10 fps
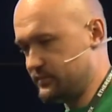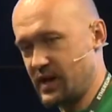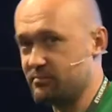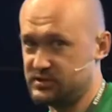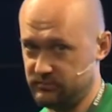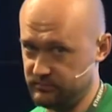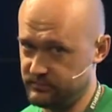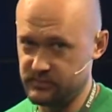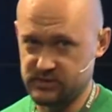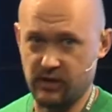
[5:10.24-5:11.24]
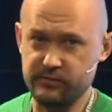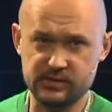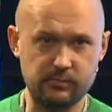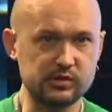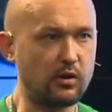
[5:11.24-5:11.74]

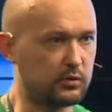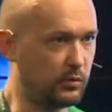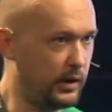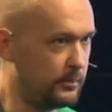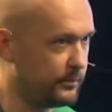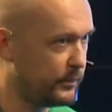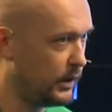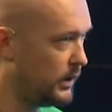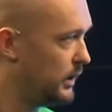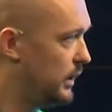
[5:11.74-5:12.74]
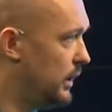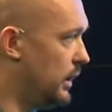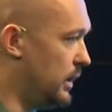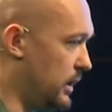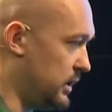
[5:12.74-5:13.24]
some software.
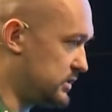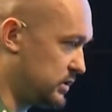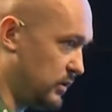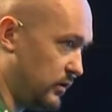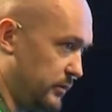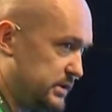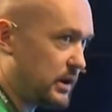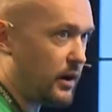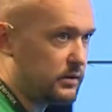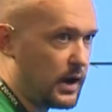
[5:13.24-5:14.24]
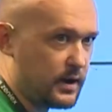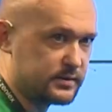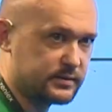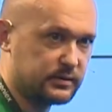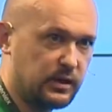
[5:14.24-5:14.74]
So with current
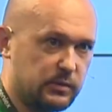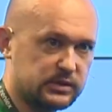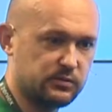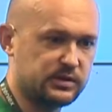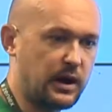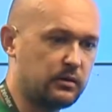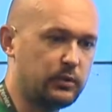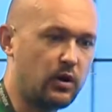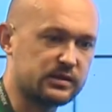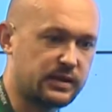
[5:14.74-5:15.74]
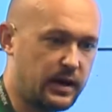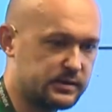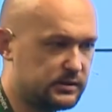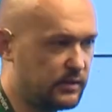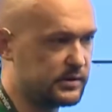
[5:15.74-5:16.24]
gas limits, with current block
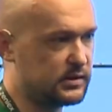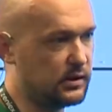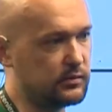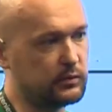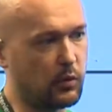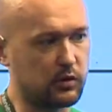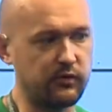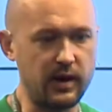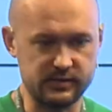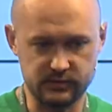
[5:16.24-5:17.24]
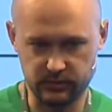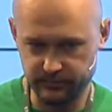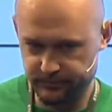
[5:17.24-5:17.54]
size and everything, it will work faster.